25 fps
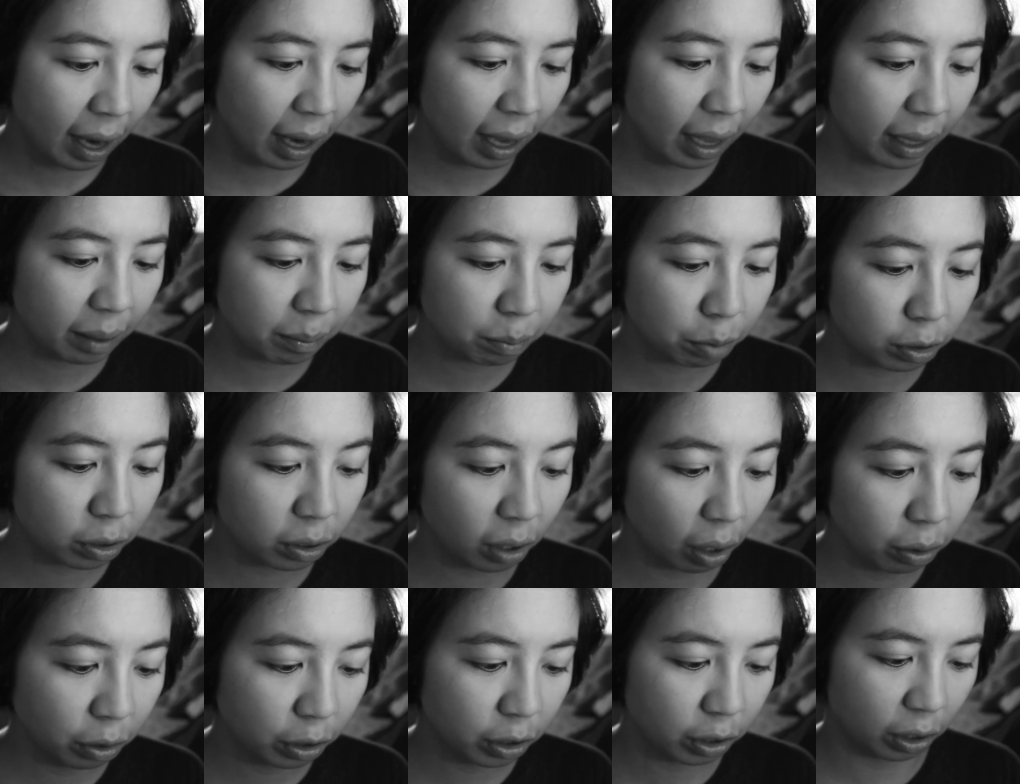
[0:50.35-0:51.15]
I'm
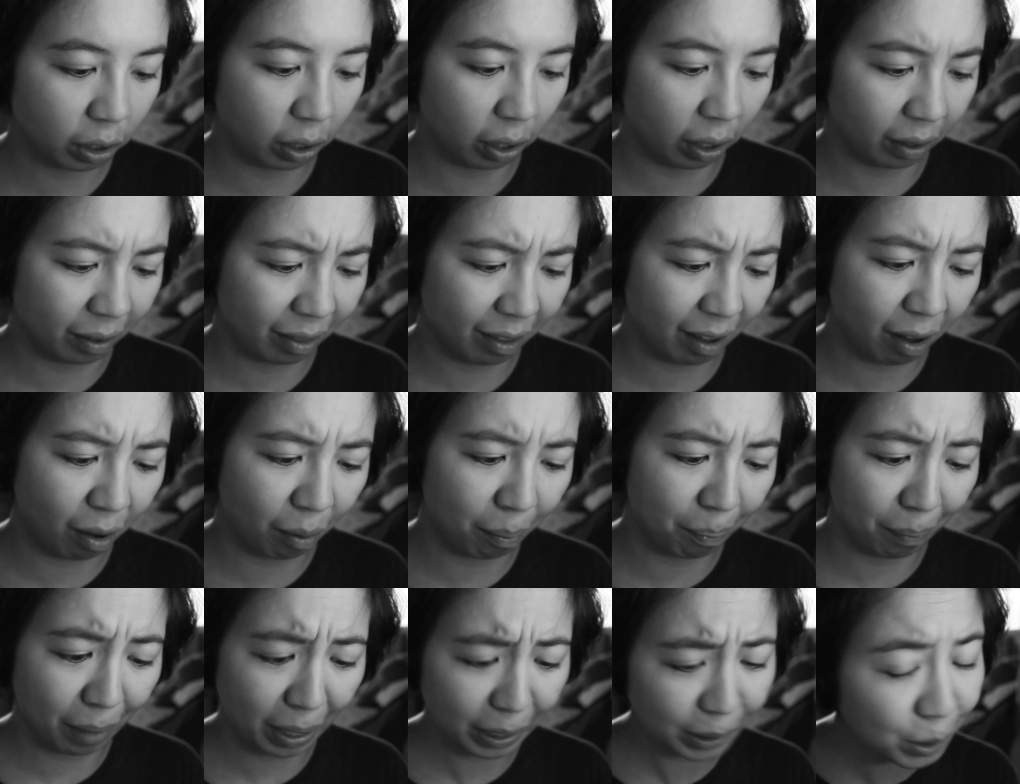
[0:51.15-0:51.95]
so sure there
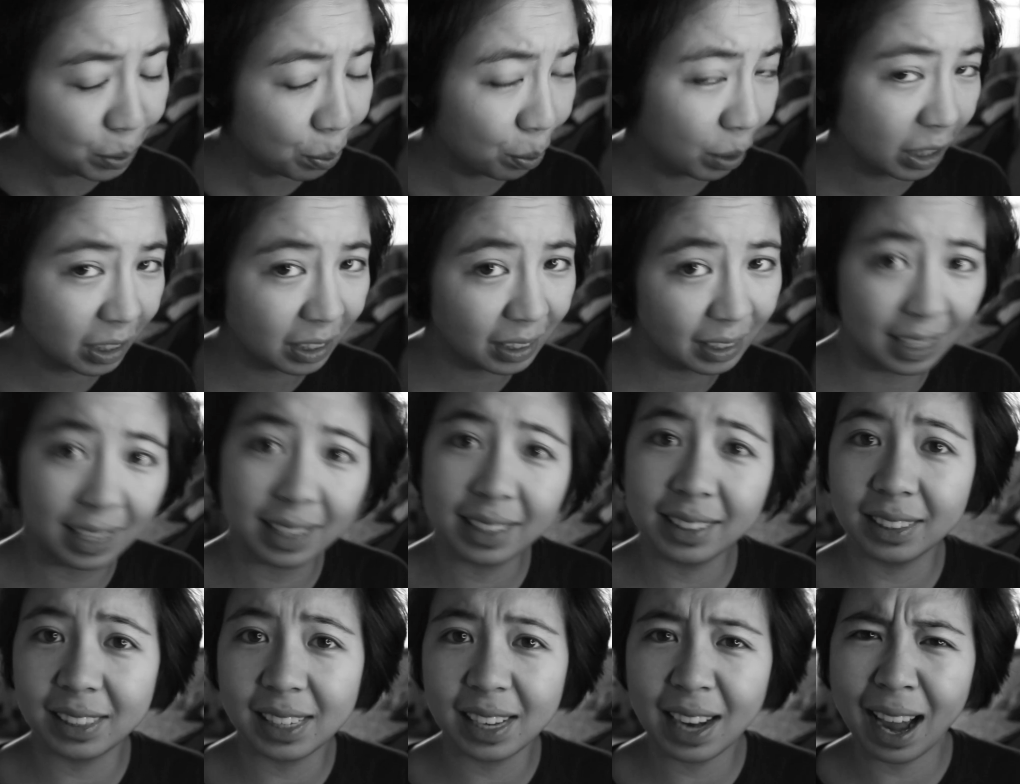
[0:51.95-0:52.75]
are much worse
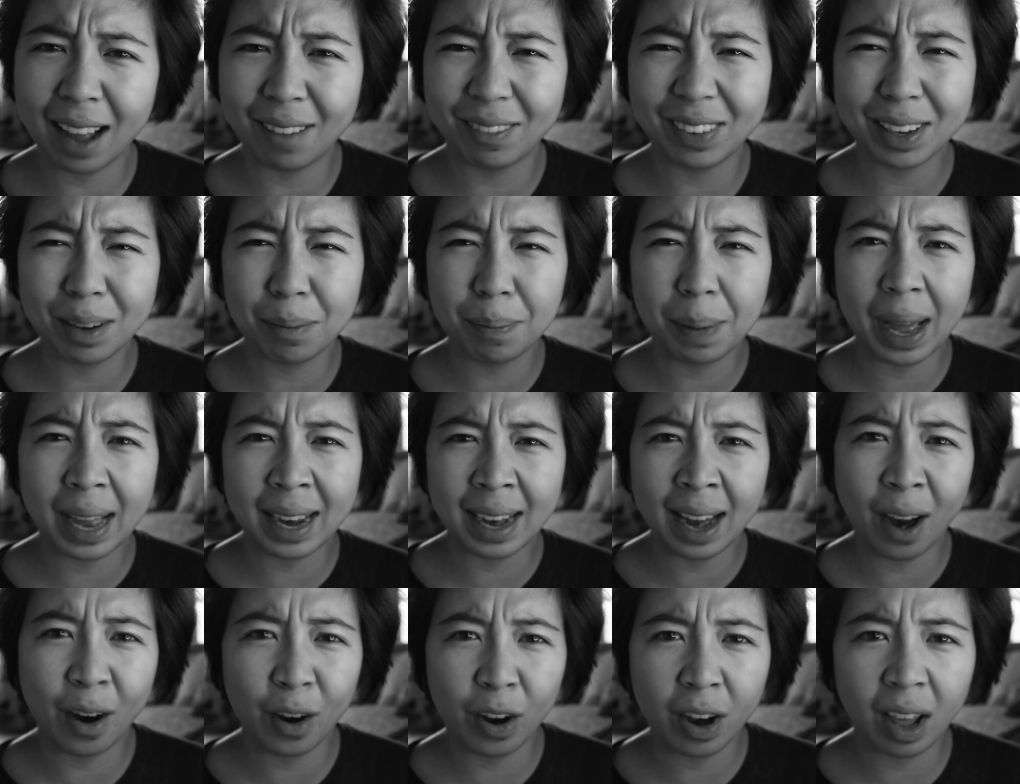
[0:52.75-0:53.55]
things than having a
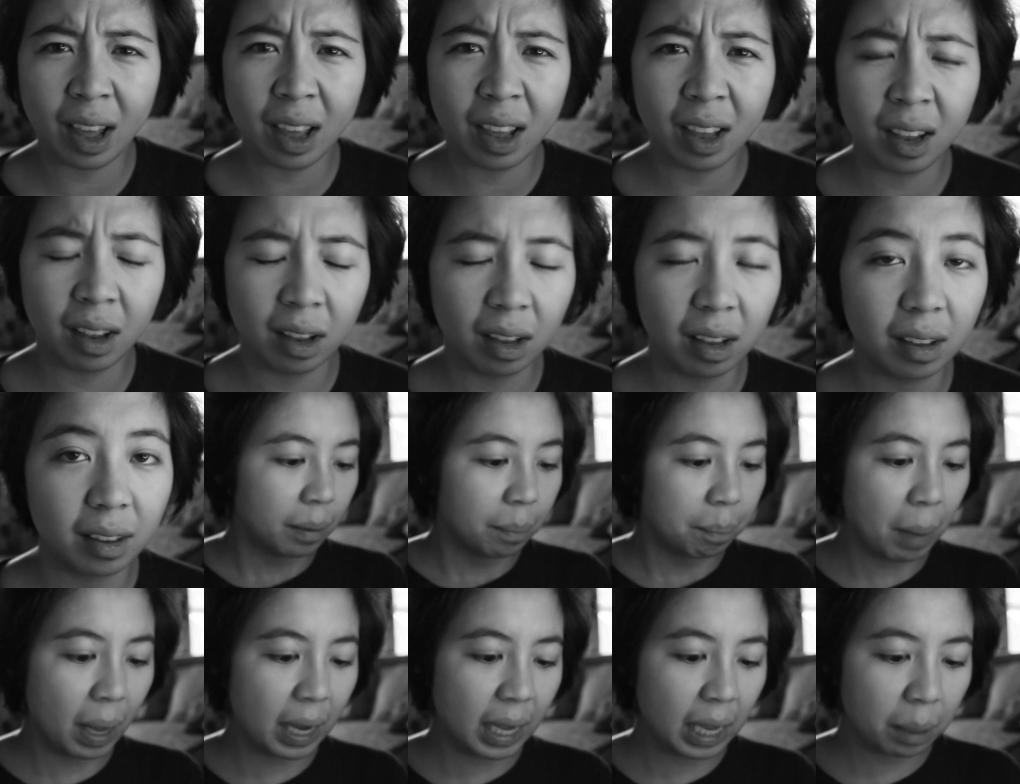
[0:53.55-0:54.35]
bad hair day.
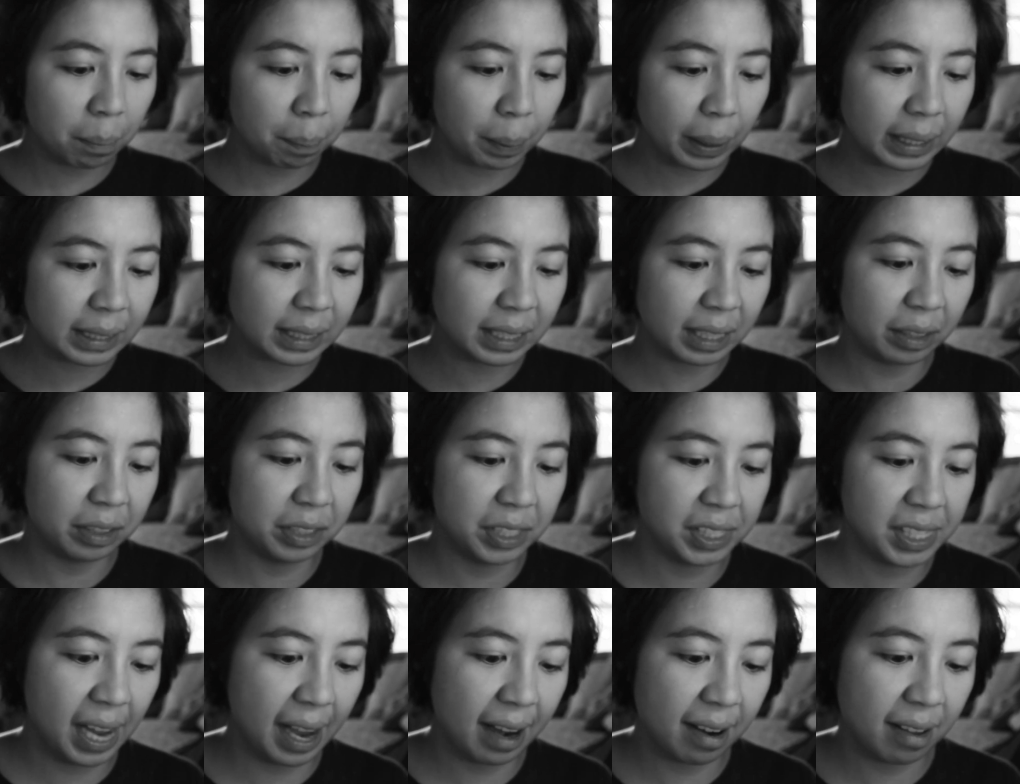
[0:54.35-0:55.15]
Making big
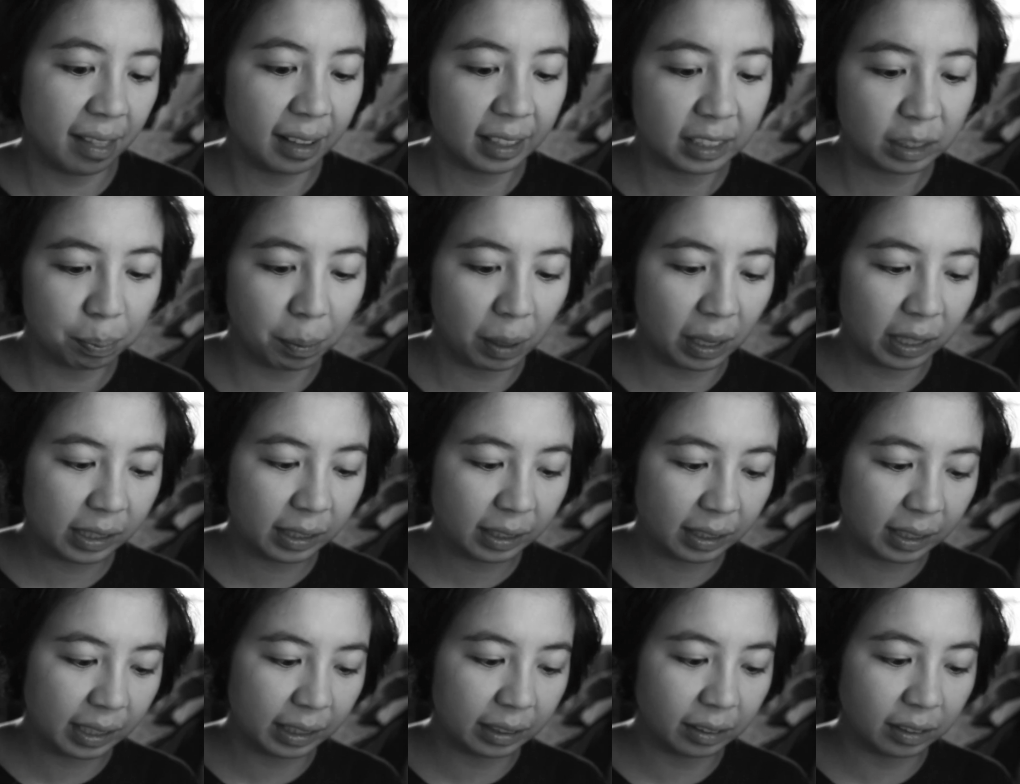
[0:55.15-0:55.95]
deals out of the
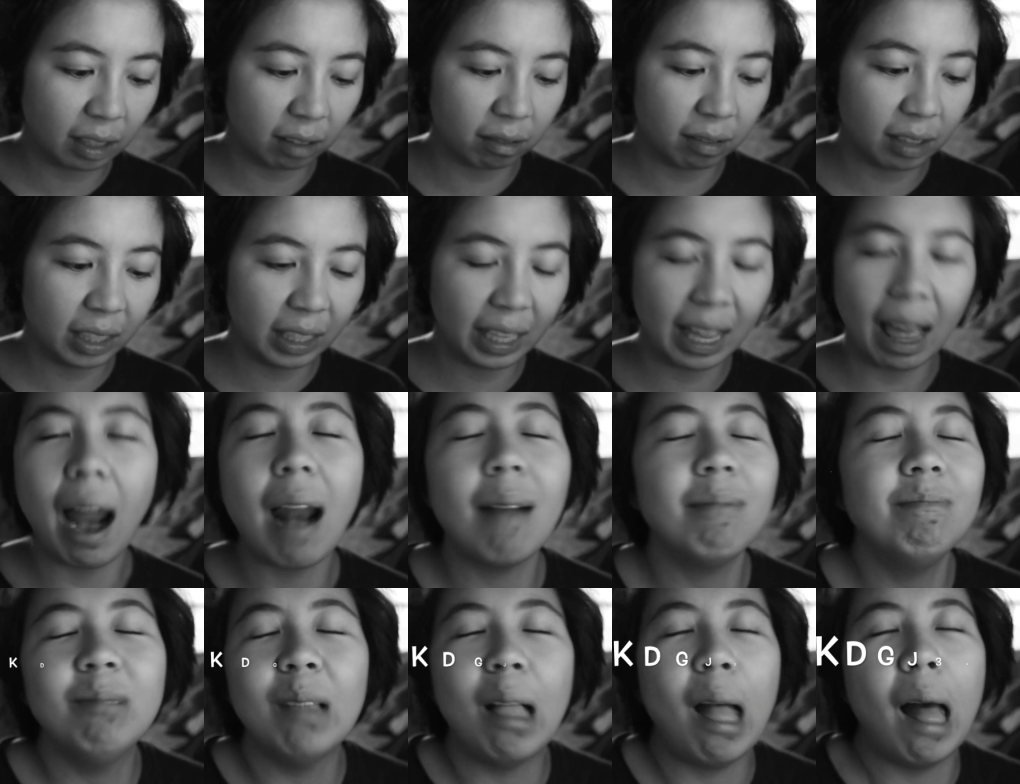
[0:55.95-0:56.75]
smallest things are really
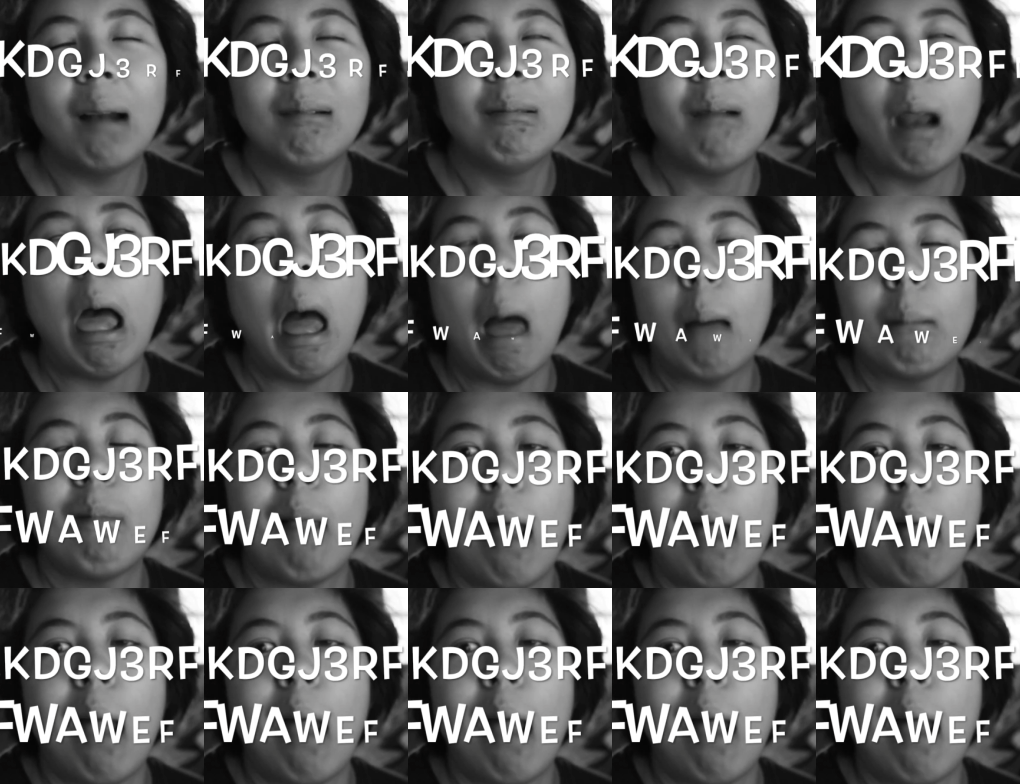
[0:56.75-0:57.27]
blah, blah,